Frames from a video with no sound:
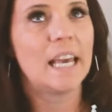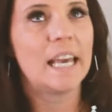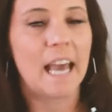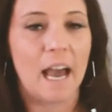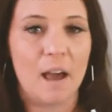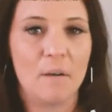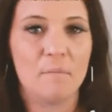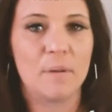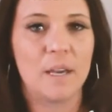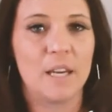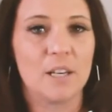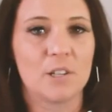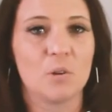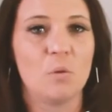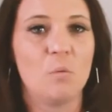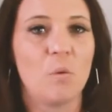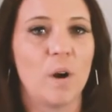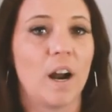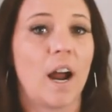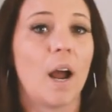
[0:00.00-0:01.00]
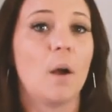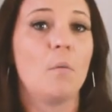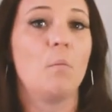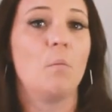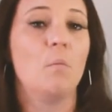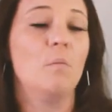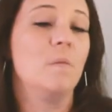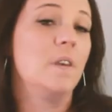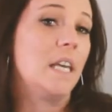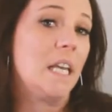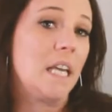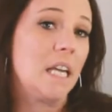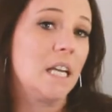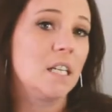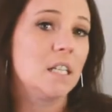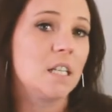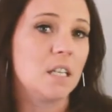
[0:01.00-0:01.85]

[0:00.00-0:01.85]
get me to where I need